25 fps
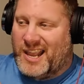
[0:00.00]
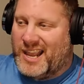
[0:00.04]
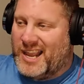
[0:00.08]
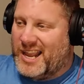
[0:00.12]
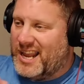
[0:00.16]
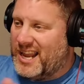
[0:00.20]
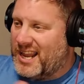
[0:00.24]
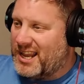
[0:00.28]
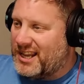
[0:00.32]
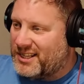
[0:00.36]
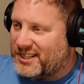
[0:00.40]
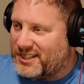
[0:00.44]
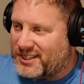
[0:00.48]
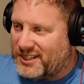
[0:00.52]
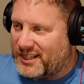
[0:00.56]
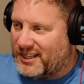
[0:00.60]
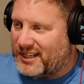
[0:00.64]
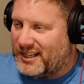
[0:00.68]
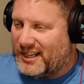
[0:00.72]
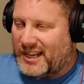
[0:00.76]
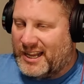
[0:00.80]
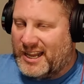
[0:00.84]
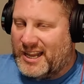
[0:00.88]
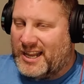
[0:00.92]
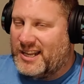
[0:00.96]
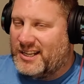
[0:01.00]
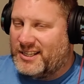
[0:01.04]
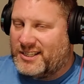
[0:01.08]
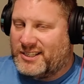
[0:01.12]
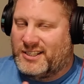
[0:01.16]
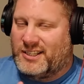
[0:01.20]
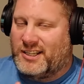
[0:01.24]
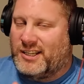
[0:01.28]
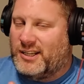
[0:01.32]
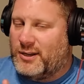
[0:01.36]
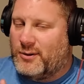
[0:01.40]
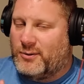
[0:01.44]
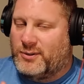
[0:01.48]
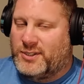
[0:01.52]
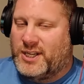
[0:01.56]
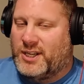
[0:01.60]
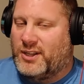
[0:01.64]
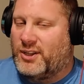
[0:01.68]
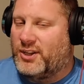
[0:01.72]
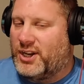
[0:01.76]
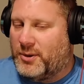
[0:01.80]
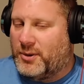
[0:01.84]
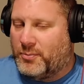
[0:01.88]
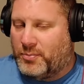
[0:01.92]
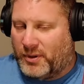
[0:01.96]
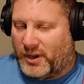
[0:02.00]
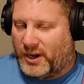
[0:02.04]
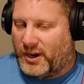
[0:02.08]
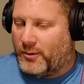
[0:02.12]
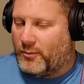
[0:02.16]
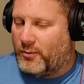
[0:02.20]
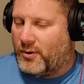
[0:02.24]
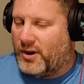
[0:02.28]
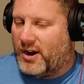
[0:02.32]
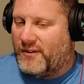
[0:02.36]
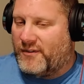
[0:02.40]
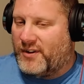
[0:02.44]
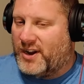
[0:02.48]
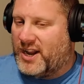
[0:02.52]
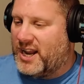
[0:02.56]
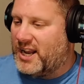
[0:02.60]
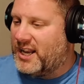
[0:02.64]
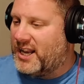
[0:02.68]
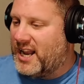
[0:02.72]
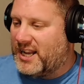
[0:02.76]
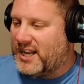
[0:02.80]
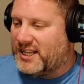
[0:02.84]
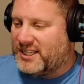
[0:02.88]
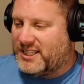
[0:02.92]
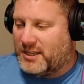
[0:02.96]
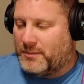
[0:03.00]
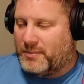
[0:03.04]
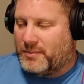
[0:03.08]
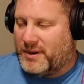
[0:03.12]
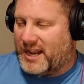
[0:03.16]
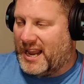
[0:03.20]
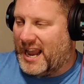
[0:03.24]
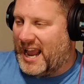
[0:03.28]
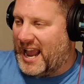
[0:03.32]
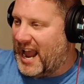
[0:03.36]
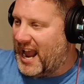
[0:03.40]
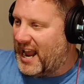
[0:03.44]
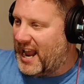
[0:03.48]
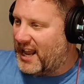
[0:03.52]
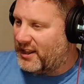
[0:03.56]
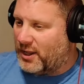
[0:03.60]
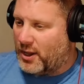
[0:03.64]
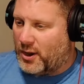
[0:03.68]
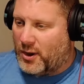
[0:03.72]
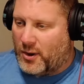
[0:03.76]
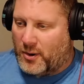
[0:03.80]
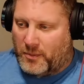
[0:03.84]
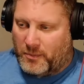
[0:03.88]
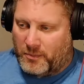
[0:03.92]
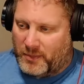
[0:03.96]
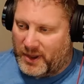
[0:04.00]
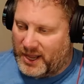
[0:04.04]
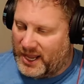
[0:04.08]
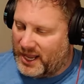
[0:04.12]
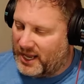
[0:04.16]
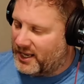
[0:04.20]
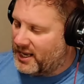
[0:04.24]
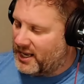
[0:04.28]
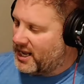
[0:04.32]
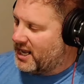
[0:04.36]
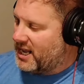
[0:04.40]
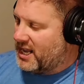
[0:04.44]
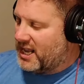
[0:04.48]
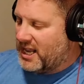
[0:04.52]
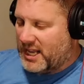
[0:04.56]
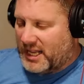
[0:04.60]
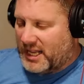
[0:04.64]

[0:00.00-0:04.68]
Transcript: He is utility player wherever he needs to be, high, low, mid.